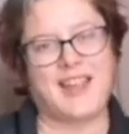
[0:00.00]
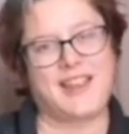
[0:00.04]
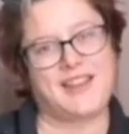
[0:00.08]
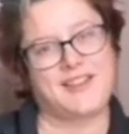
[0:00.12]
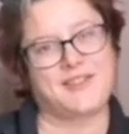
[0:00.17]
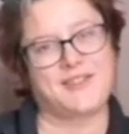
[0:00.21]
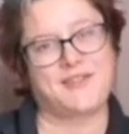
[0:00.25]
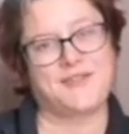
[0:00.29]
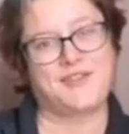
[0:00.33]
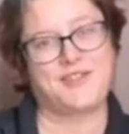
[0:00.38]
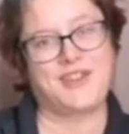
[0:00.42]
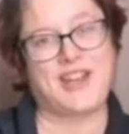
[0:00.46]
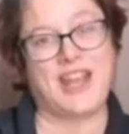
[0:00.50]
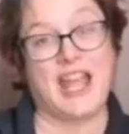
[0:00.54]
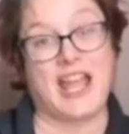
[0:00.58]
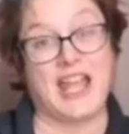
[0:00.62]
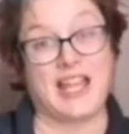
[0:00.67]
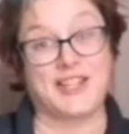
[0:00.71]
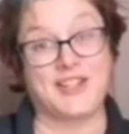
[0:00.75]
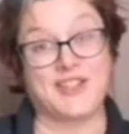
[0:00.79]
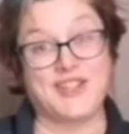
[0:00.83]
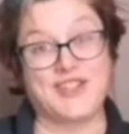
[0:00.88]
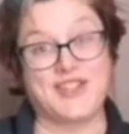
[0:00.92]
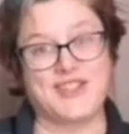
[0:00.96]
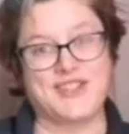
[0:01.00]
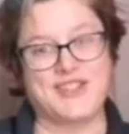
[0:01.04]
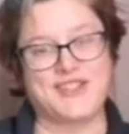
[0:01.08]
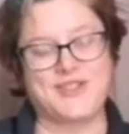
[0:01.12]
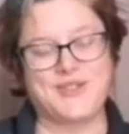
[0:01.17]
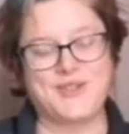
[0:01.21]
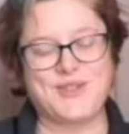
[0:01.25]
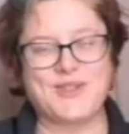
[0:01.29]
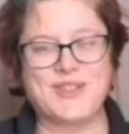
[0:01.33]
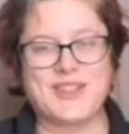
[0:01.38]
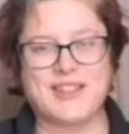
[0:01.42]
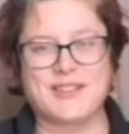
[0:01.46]
kind of reaction
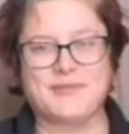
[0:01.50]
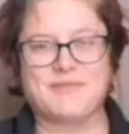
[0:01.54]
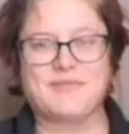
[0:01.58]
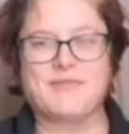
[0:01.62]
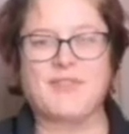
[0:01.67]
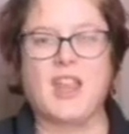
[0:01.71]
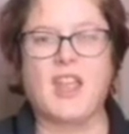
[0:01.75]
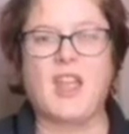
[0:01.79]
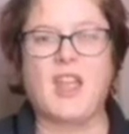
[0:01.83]
to it.